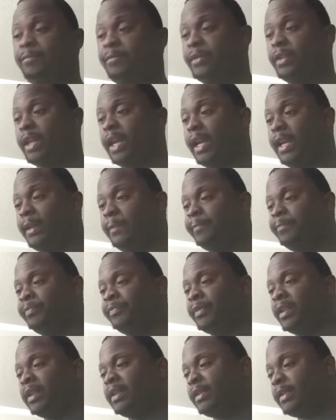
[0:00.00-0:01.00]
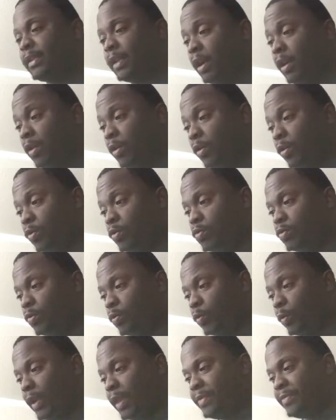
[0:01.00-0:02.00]
Okay. So
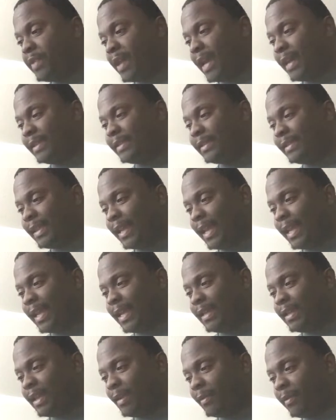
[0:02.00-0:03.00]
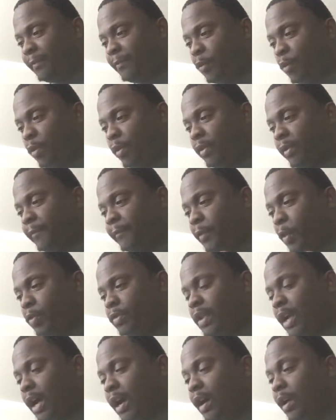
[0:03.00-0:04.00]
with that said, number 4, the
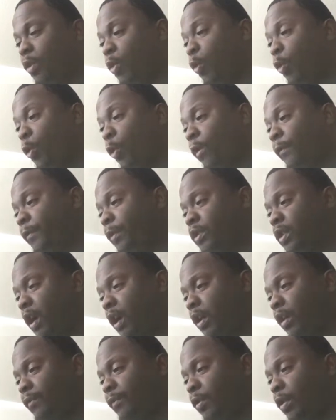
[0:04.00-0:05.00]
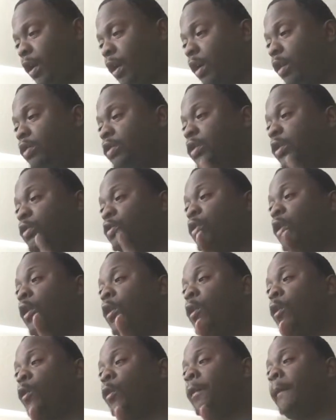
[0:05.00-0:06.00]
photog or photographer, also
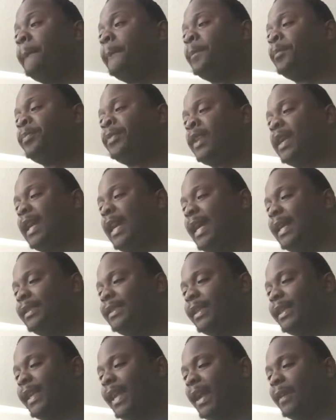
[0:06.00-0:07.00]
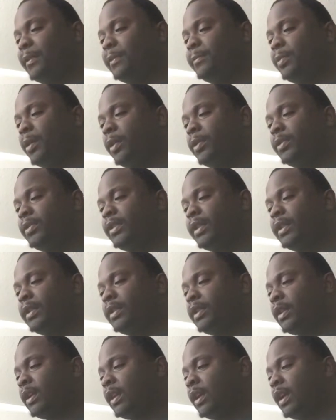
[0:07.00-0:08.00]
known as the camera
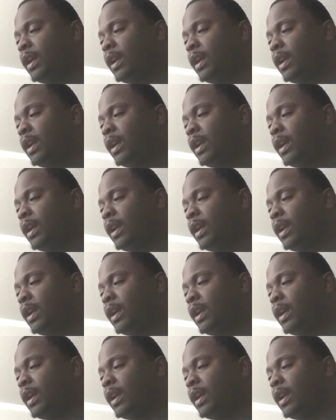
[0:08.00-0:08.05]
person,